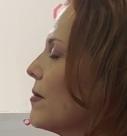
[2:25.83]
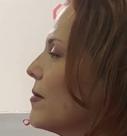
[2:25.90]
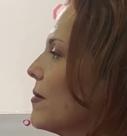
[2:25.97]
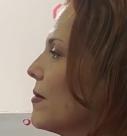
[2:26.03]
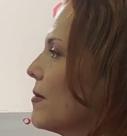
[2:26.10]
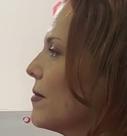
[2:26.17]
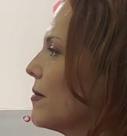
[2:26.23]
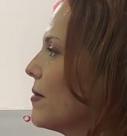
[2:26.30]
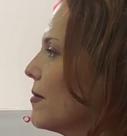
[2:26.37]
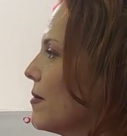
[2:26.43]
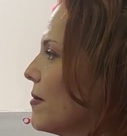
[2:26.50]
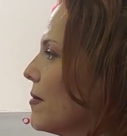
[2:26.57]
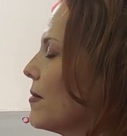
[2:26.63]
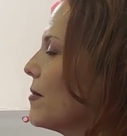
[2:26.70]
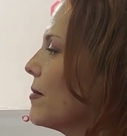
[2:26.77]

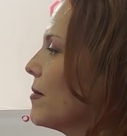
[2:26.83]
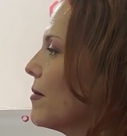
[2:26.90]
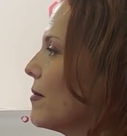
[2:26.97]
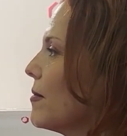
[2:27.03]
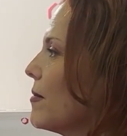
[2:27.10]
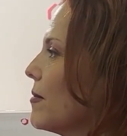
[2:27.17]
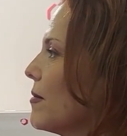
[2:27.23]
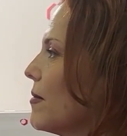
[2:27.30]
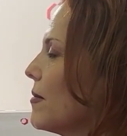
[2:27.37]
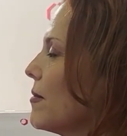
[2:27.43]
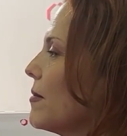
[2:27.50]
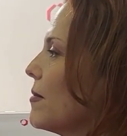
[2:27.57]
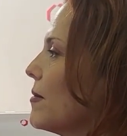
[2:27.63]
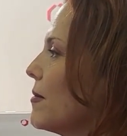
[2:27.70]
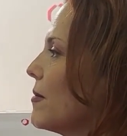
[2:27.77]

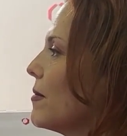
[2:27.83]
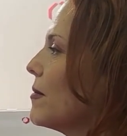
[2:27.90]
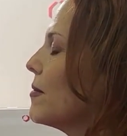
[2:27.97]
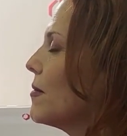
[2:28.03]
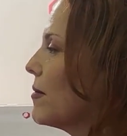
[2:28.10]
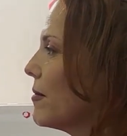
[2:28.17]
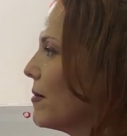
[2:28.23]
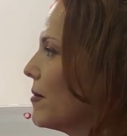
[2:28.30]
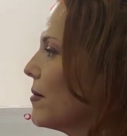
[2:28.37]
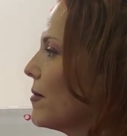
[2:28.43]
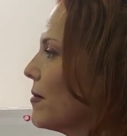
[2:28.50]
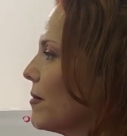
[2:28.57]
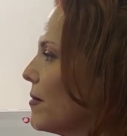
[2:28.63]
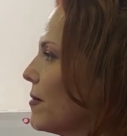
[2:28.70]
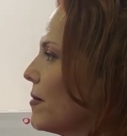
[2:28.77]

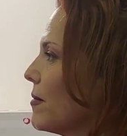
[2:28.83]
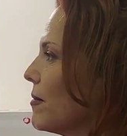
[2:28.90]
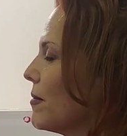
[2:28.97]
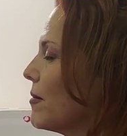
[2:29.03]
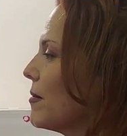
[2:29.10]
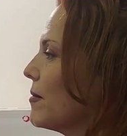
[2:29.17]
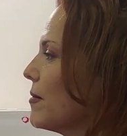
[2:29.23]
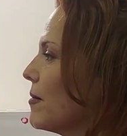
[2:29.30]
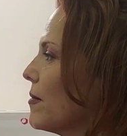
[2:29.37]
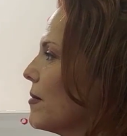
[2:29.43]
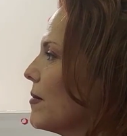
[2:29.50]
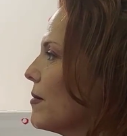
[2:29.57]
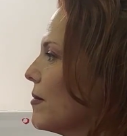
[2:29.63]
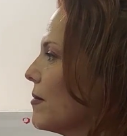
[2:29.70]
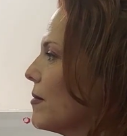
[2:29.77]

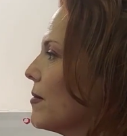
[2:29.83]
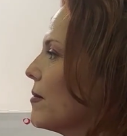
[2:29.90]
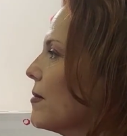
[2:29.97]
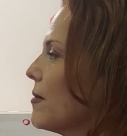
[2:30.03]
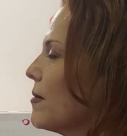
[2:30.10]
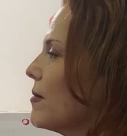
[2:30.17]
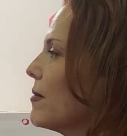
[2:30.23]
(not speaking)